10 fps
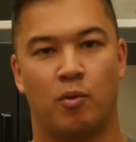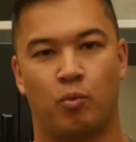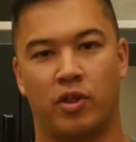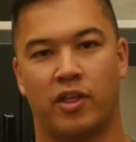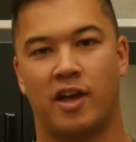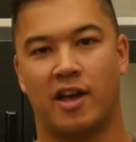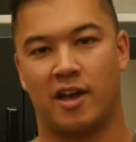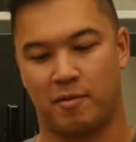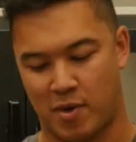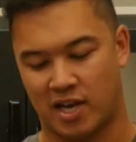with
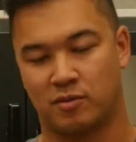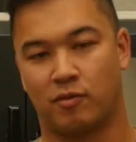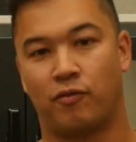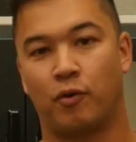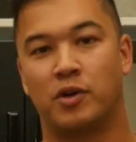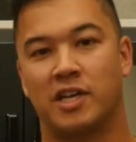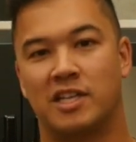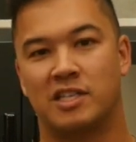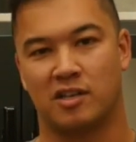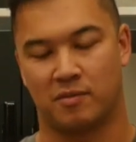a maximum of
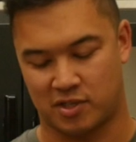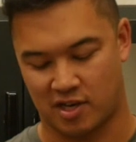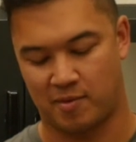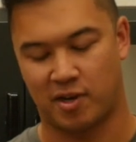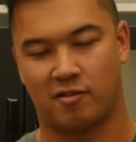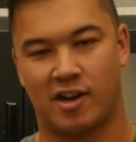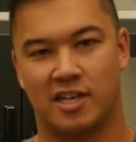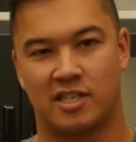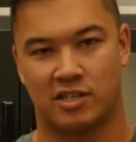14 stops dynamic range.